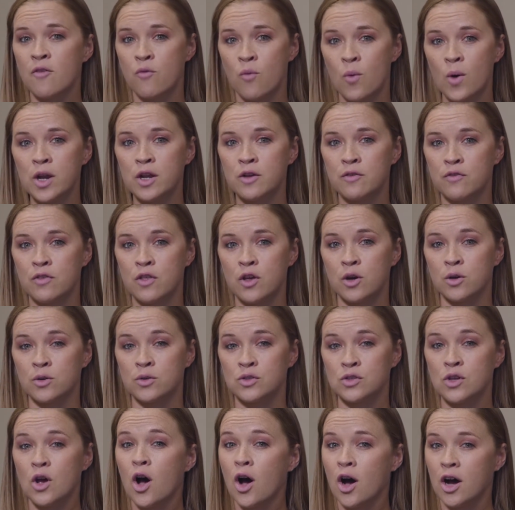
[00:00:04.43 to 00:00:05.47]
one of those
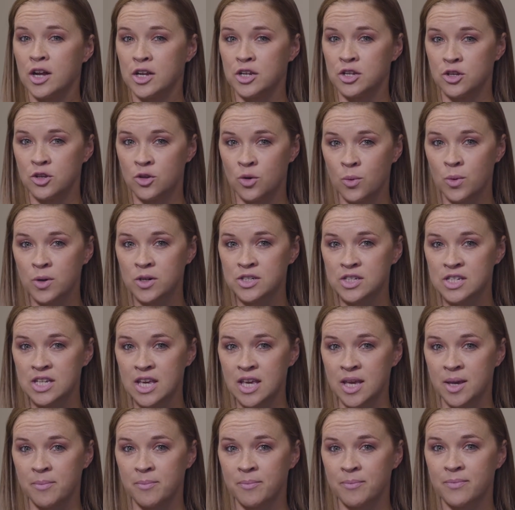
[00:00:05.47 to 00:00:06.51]
on your team?